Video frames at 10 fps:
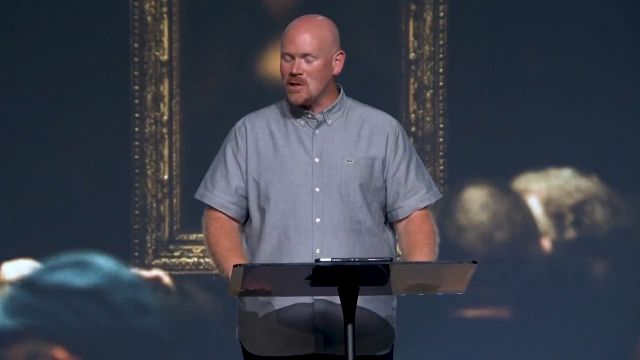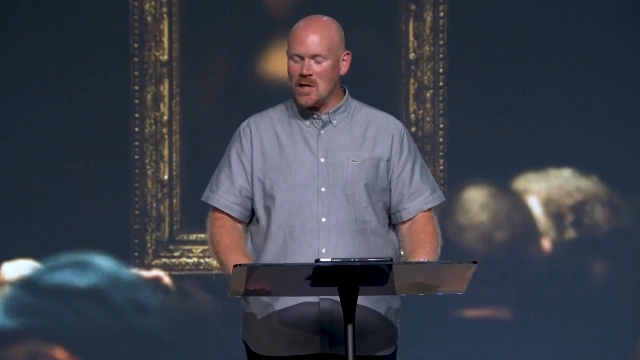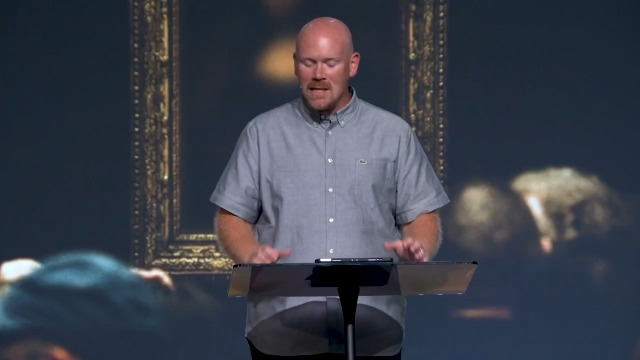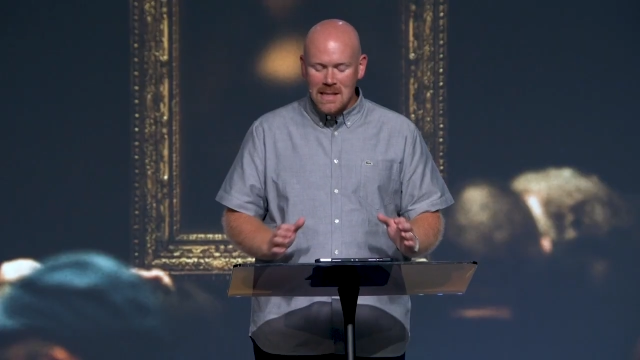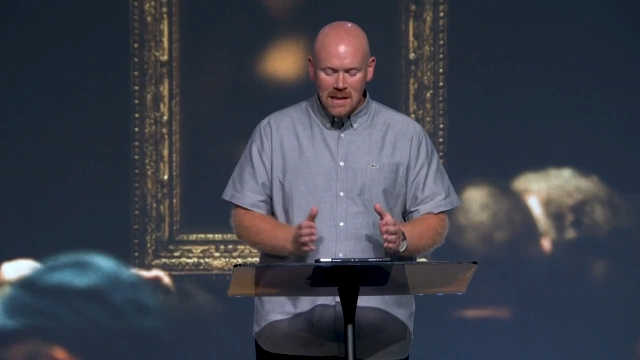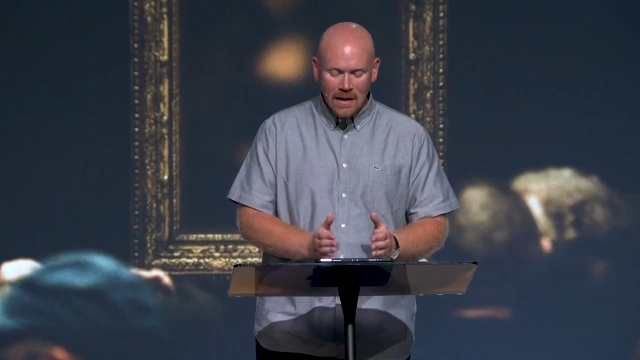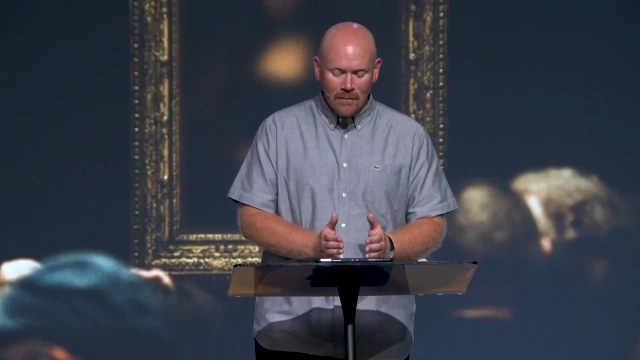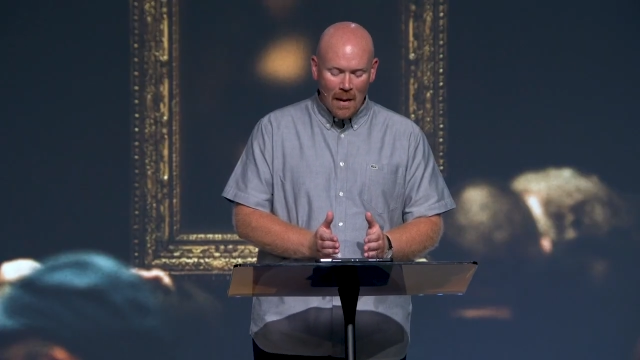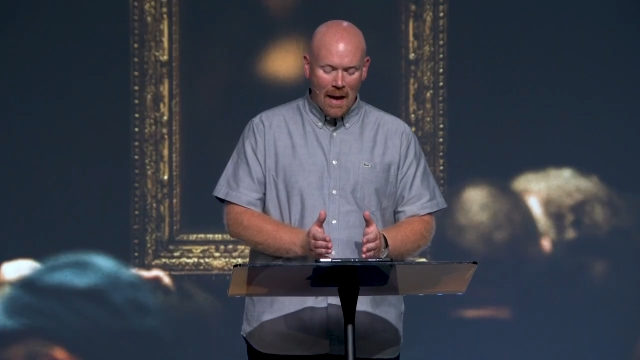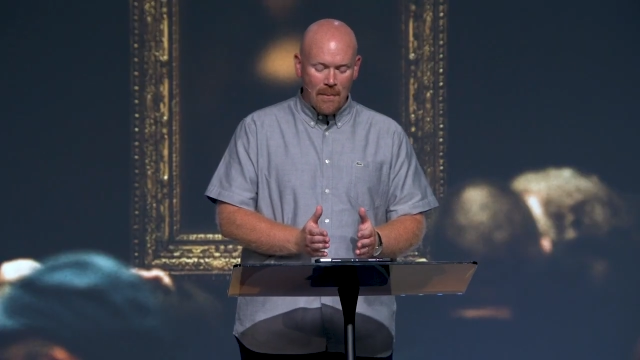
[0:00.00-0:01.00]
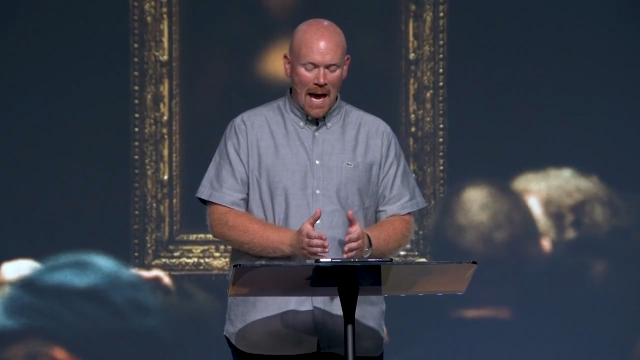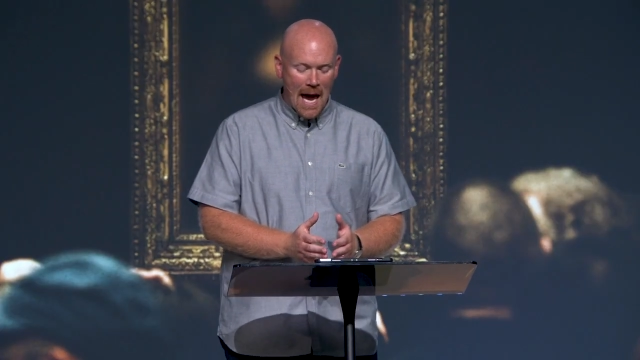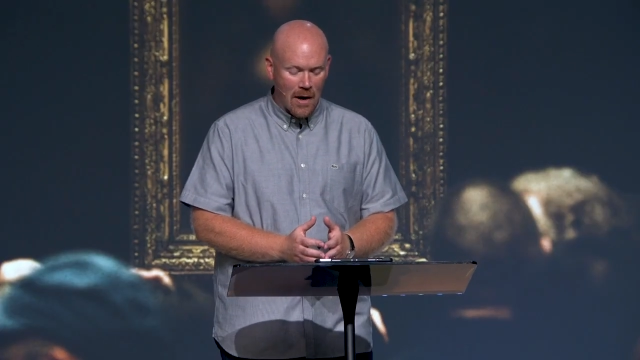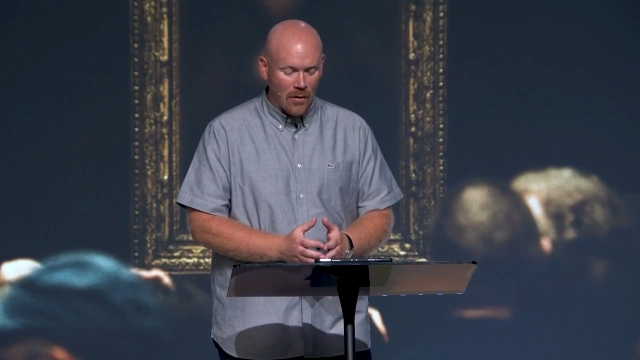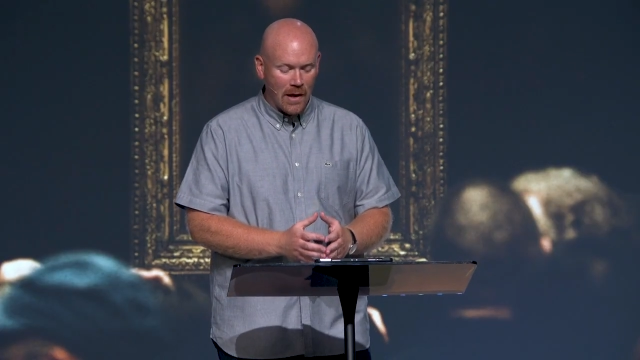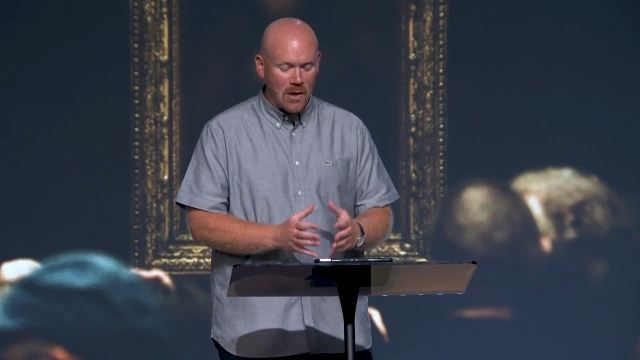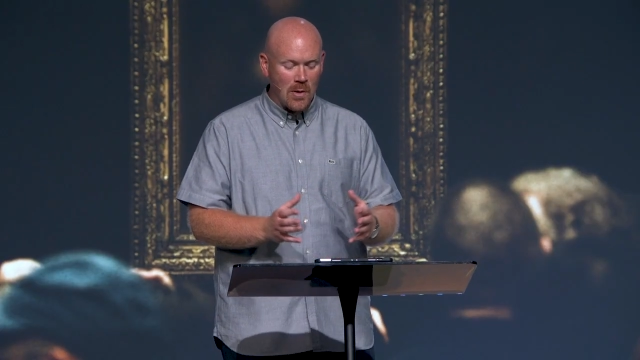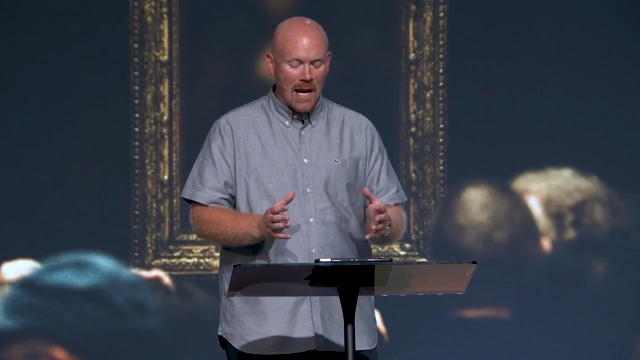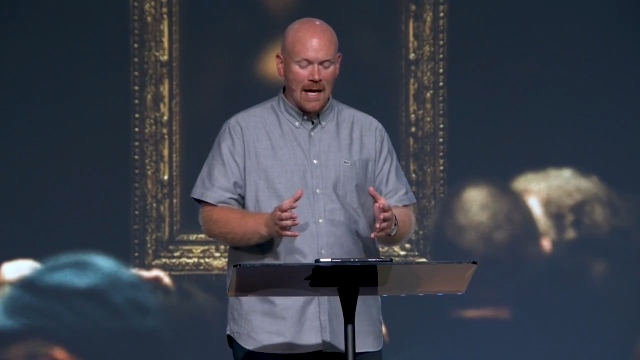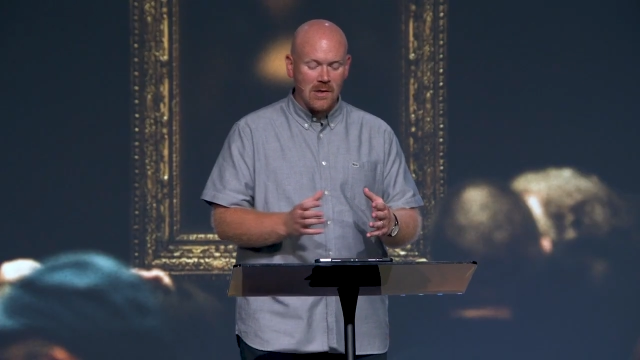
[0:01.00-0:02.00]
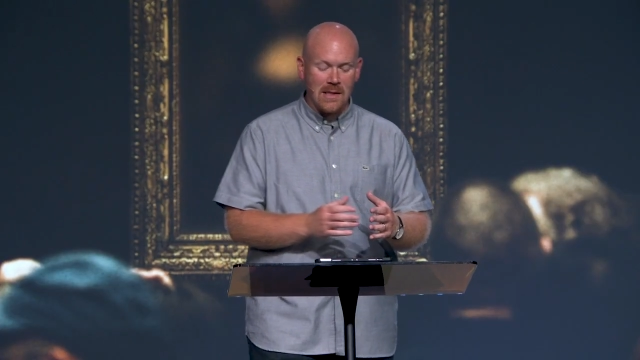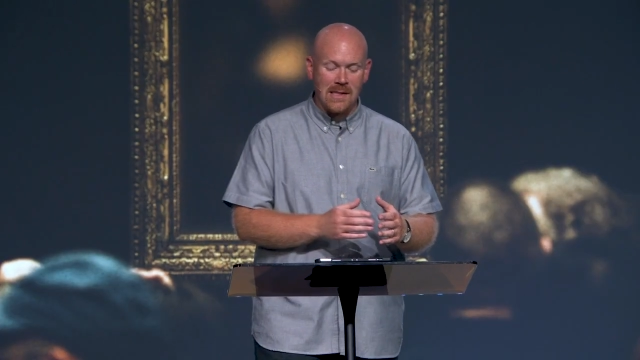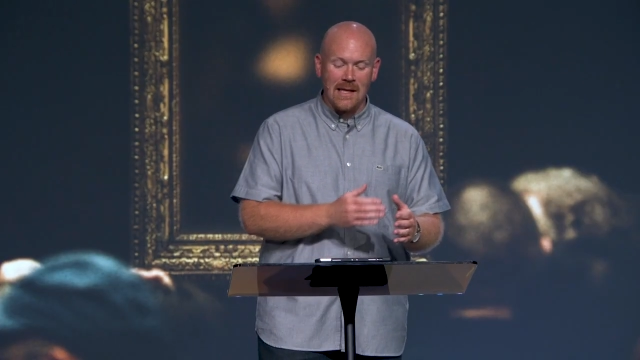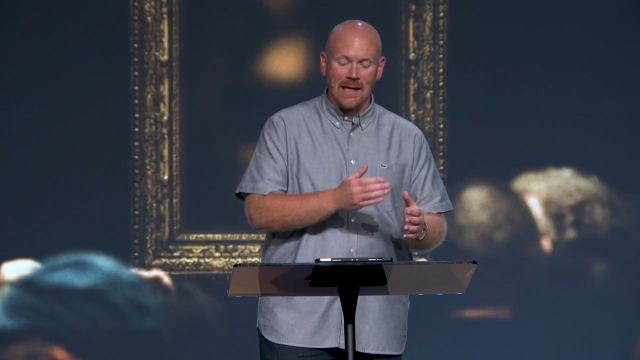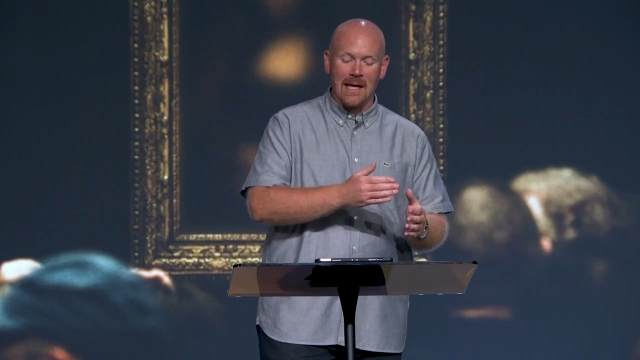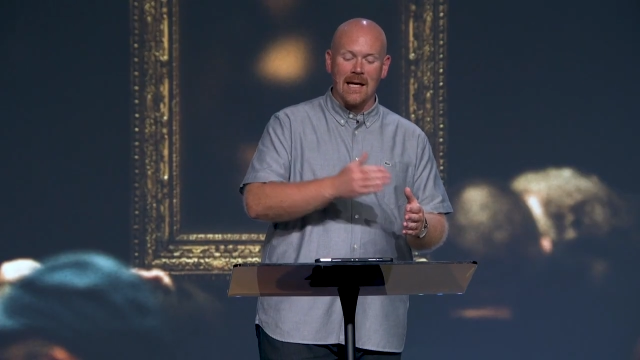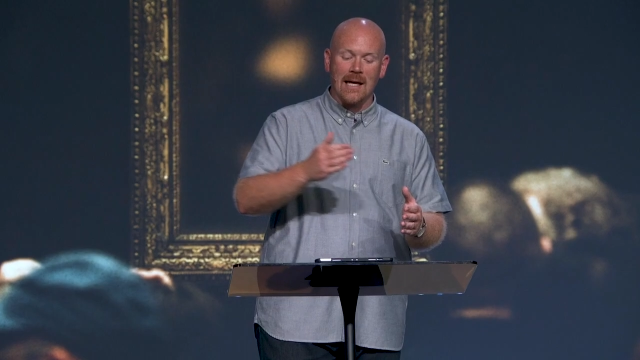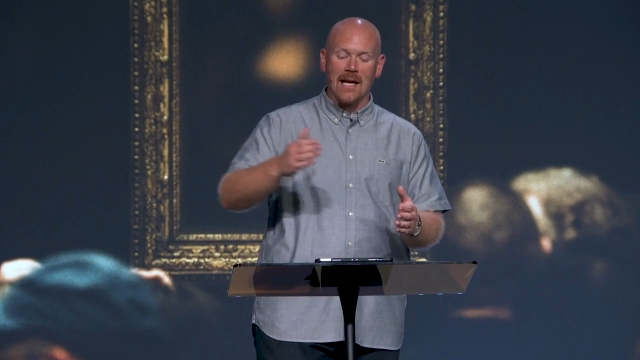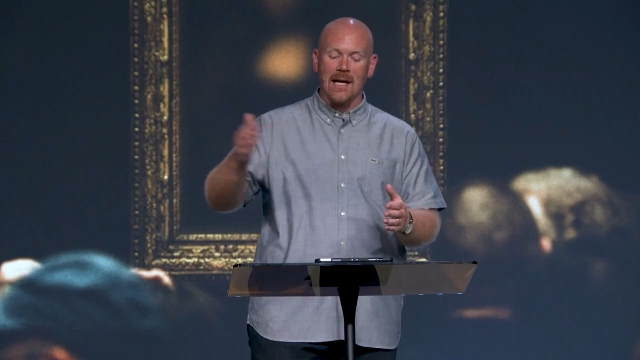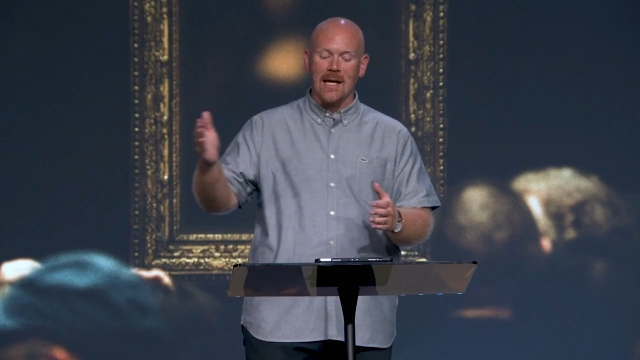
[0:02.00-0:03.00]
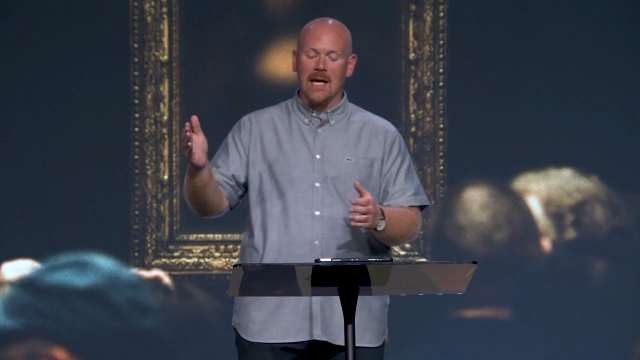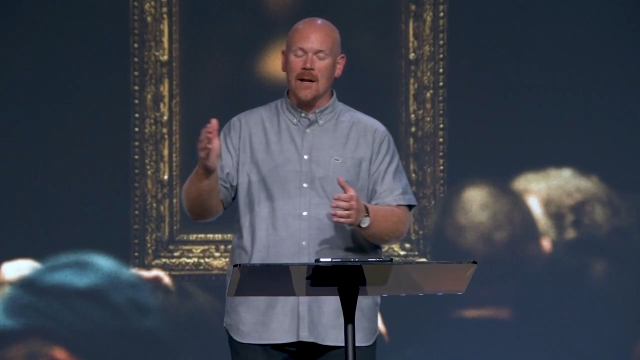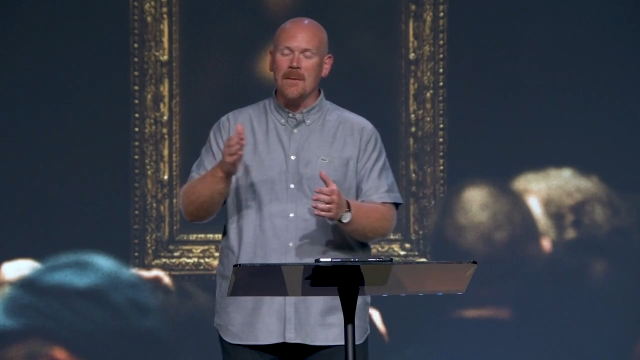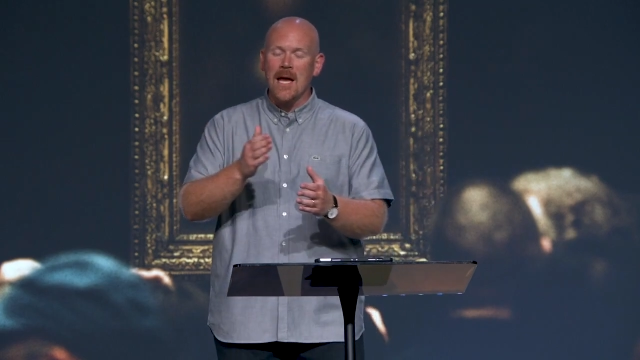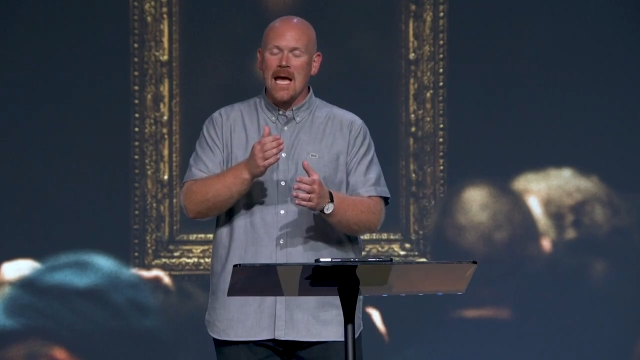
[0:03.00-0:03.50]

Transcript: Jesus lived by a pattern that you can actually see again and again and again.